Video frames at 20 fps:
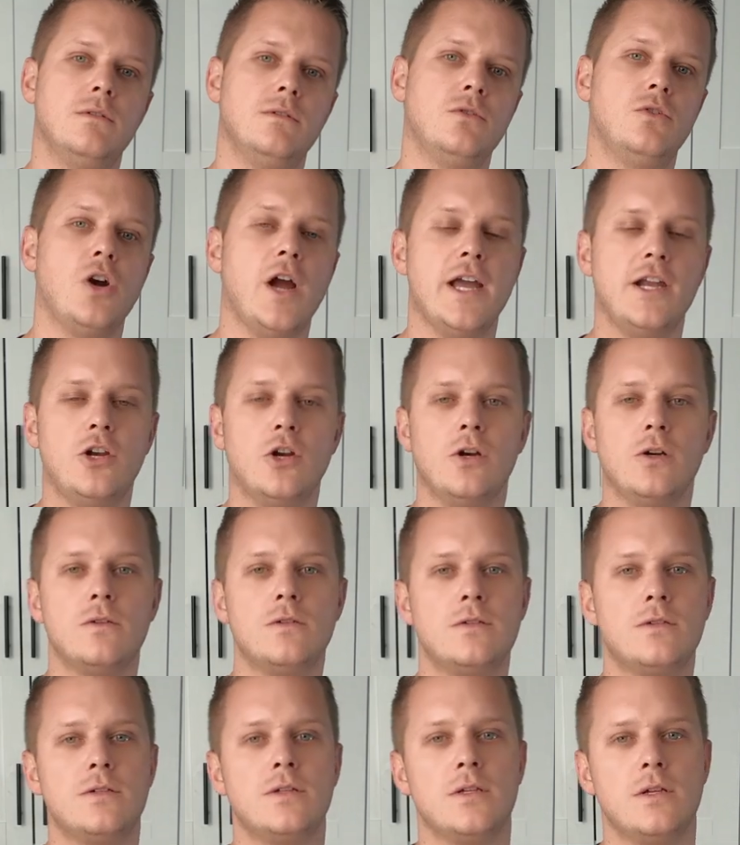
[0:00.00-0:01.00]

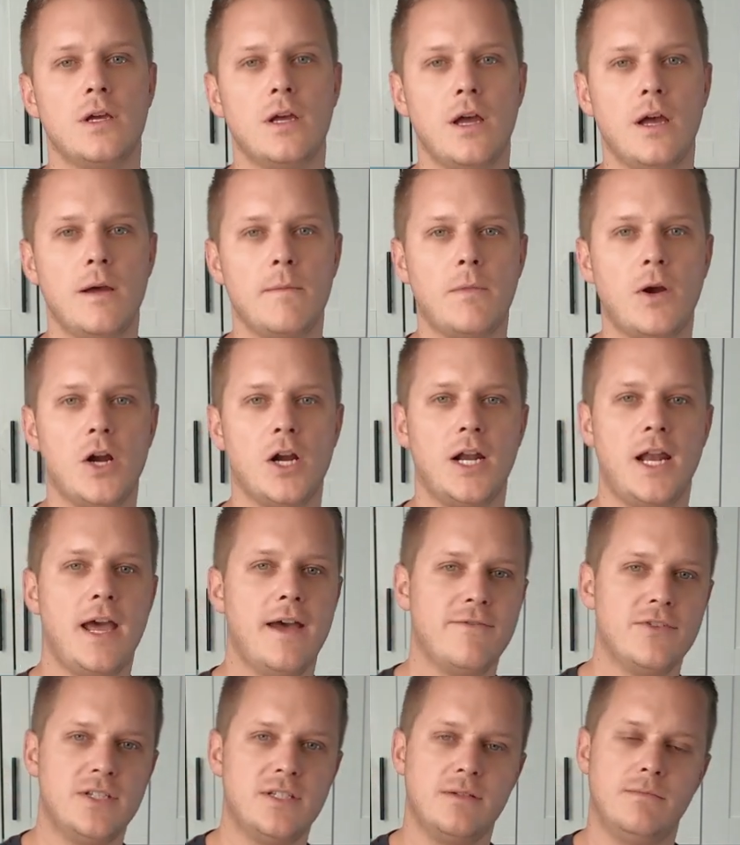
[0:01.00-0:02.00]
grinders are gonna
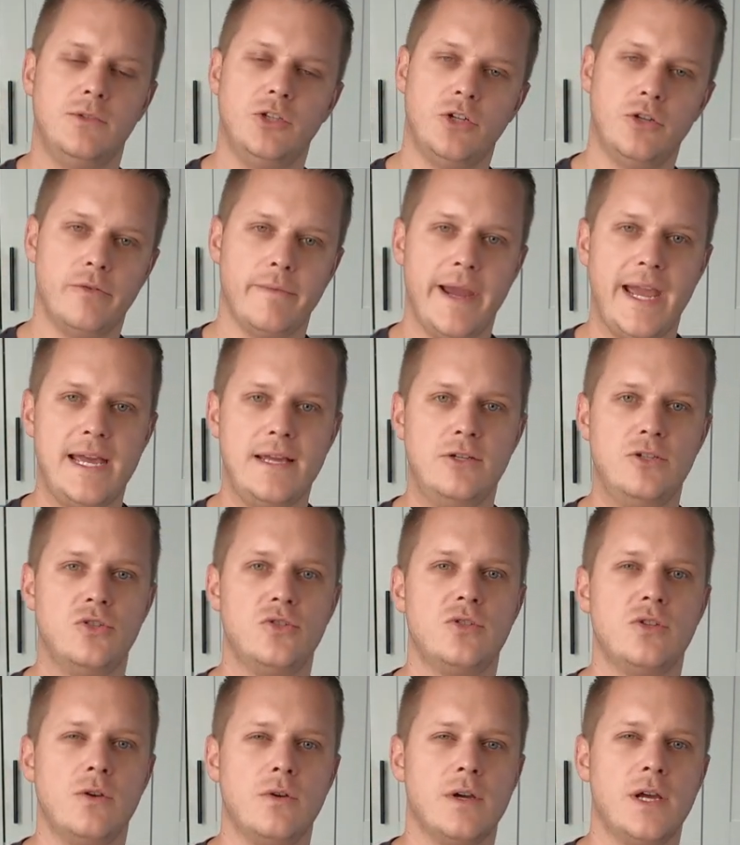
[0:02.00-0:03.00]
have a similar
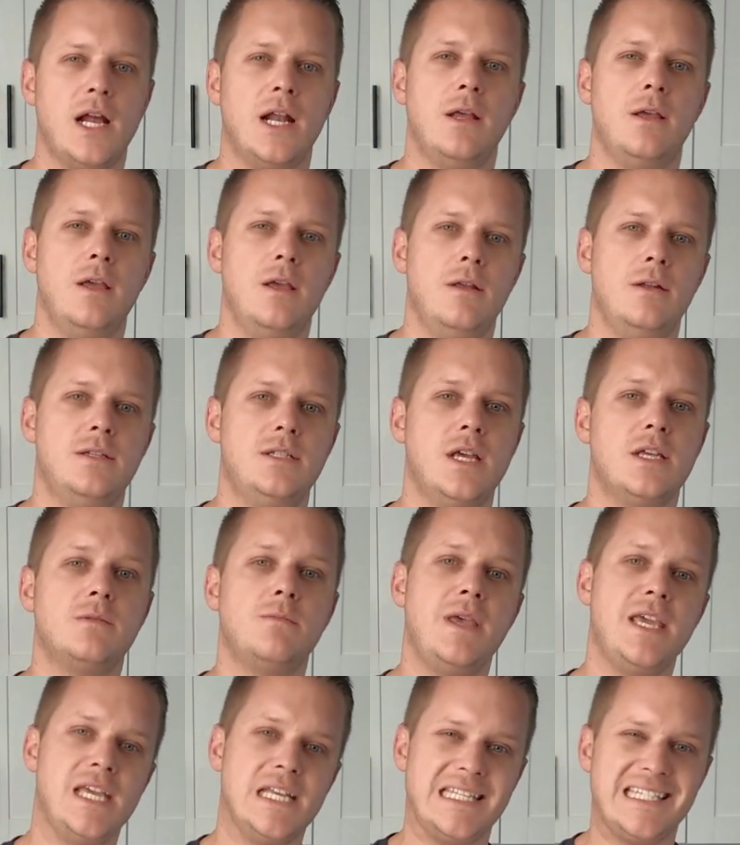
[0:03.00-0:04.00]
range. So it does
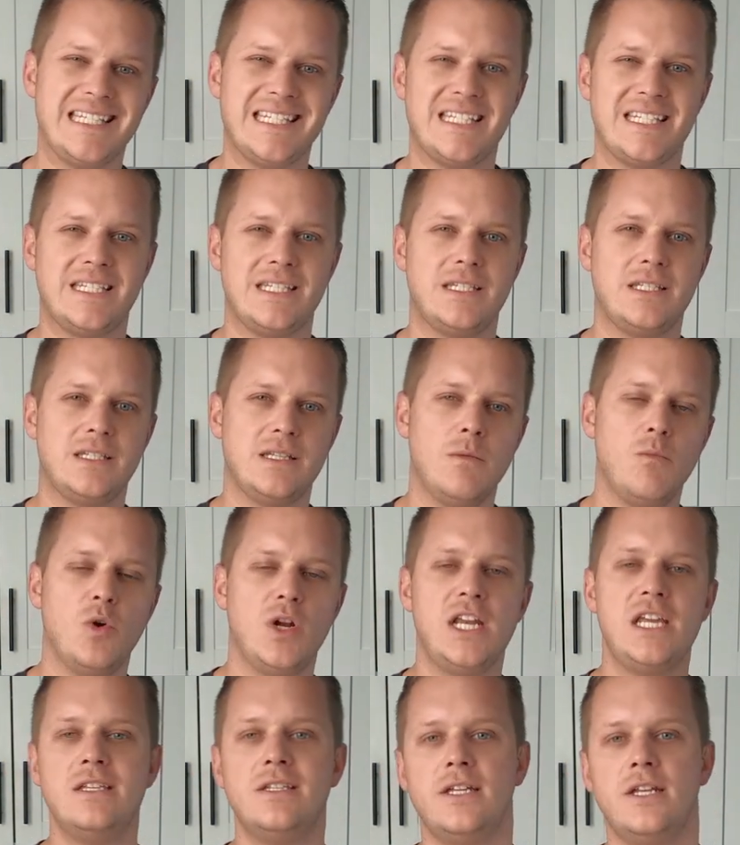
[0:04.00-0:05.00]
make it
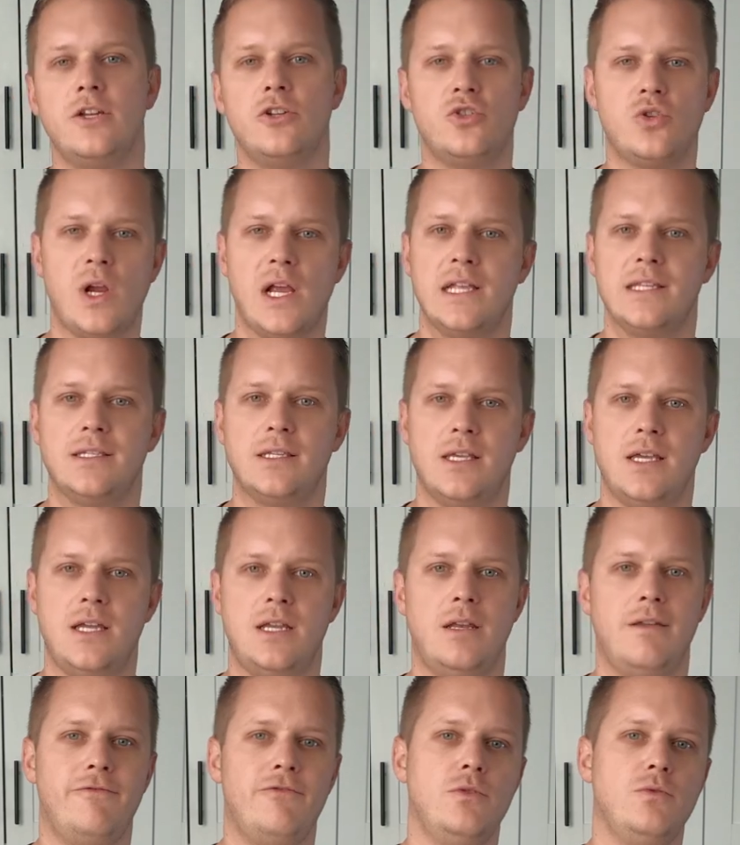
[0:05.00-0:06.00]
somewhat easy to
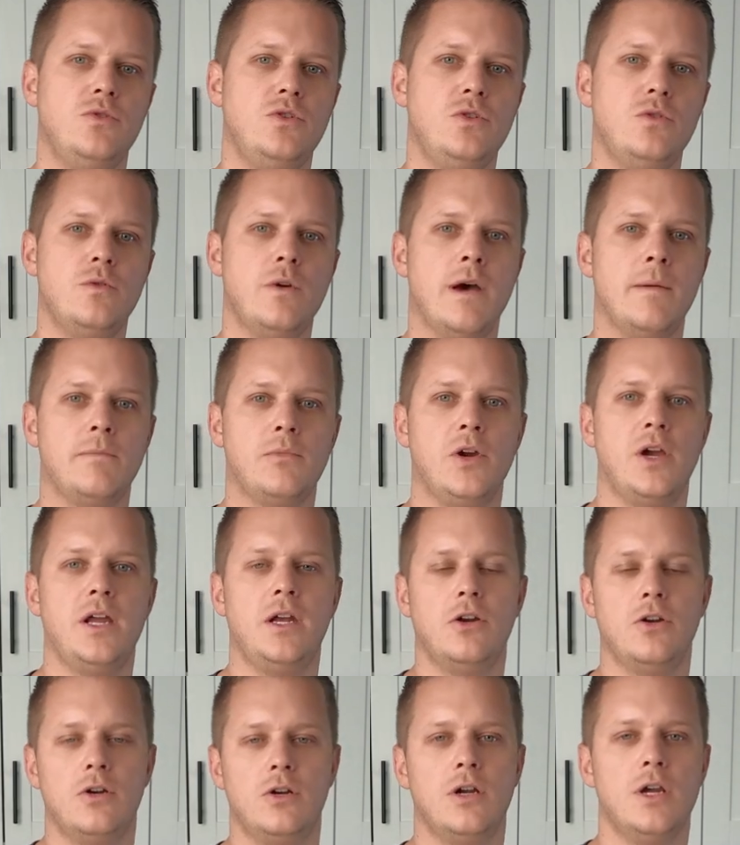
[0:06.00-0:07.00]
translate if you do
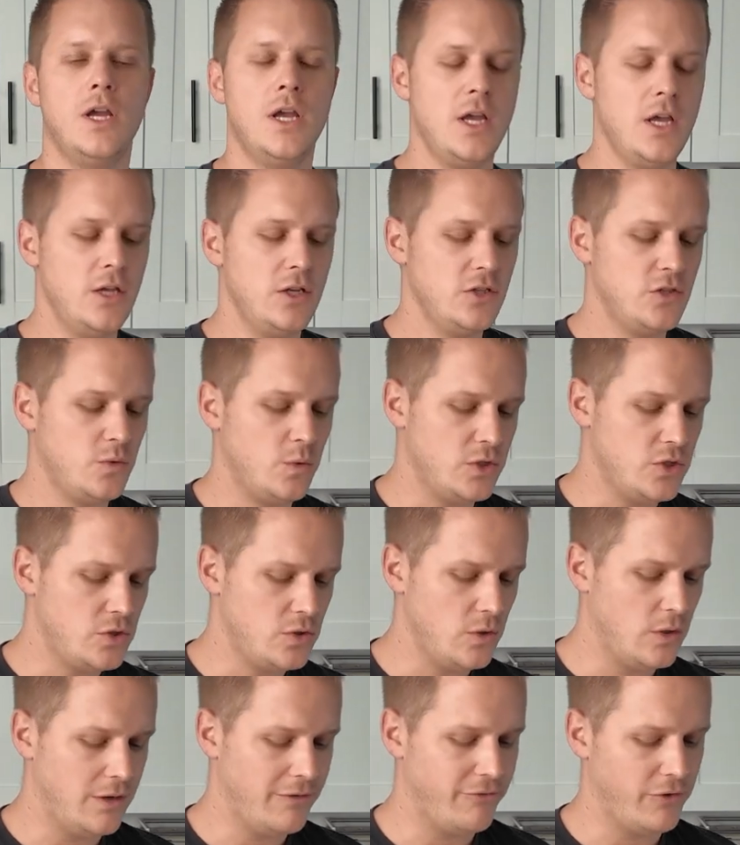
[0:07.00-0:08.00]
upgrade or switch
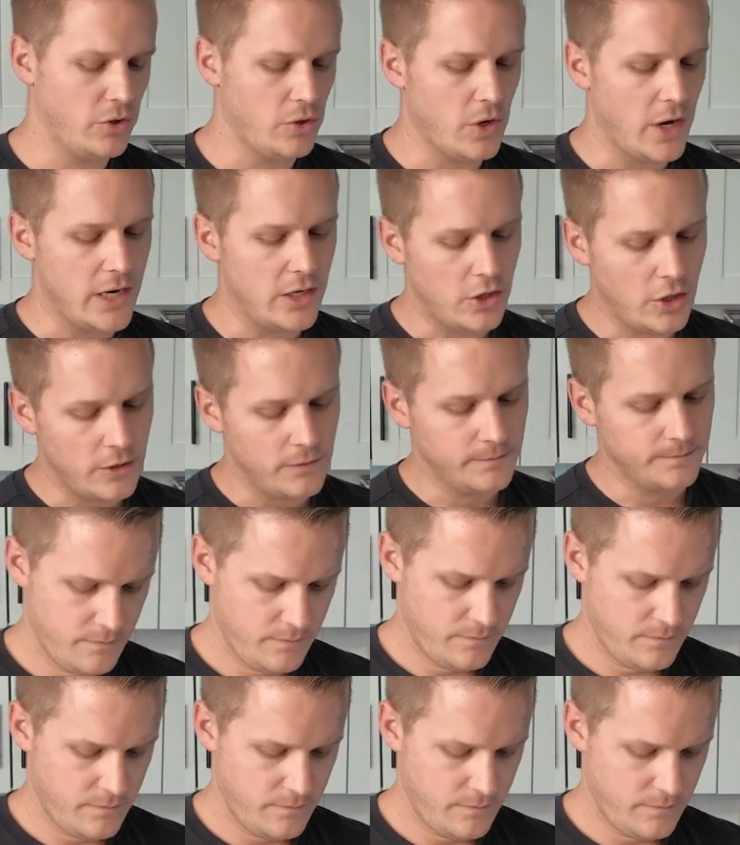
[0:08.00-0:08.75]
to a different grinder.